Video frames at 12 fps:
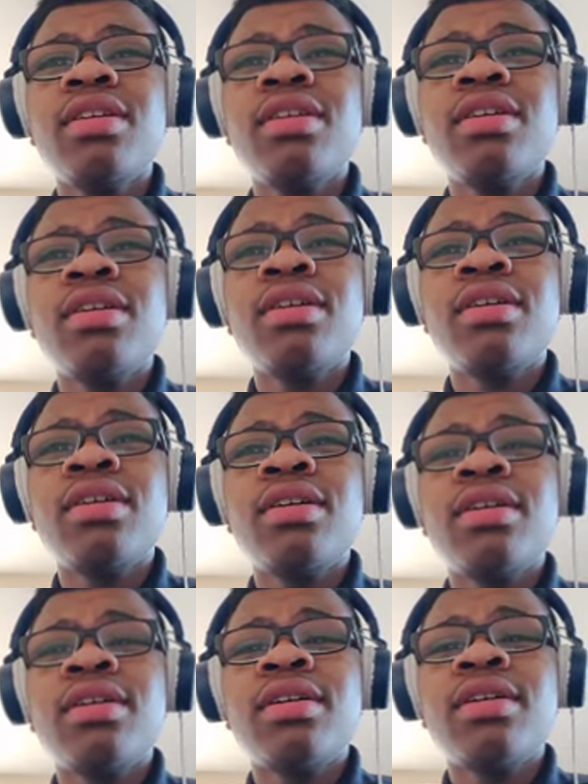
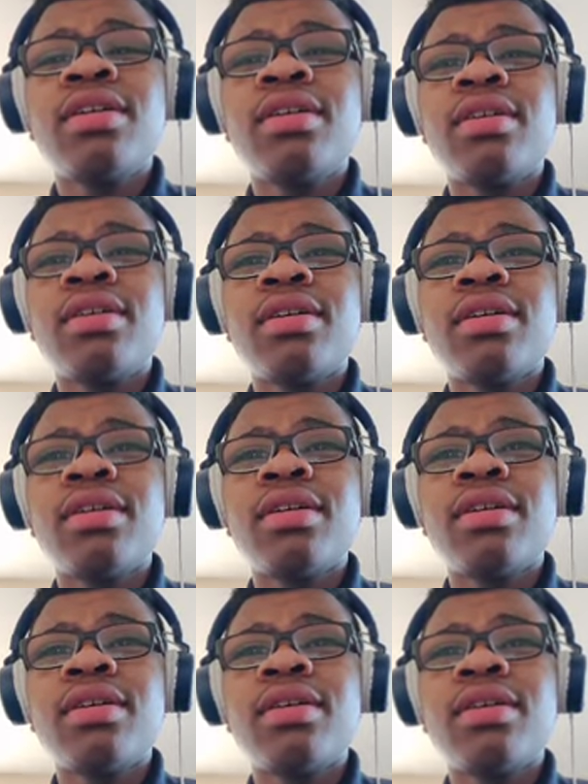
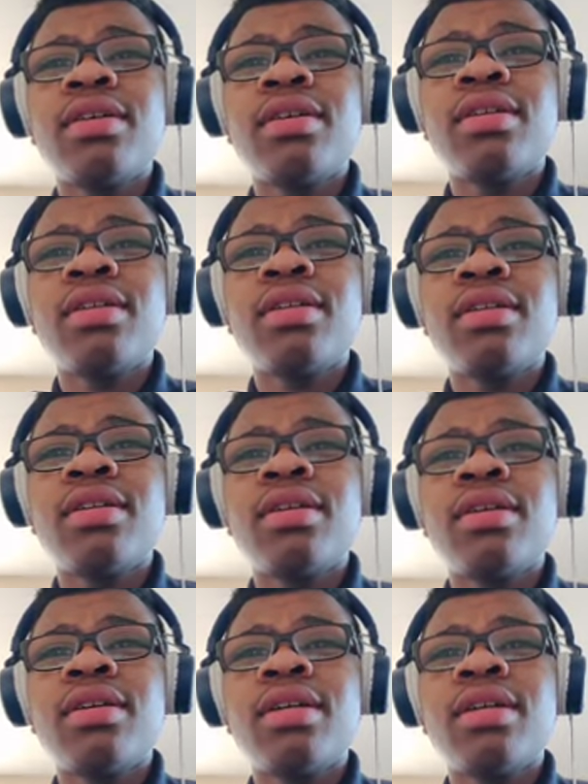
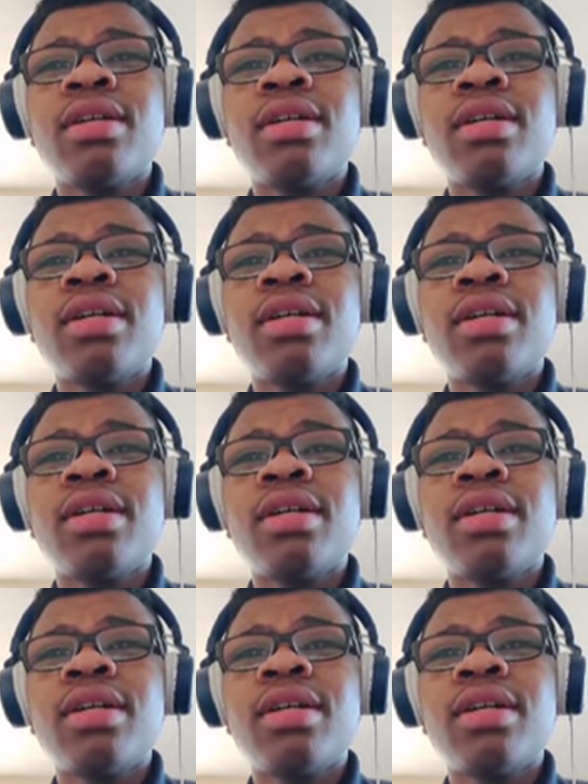The person shown says nothing.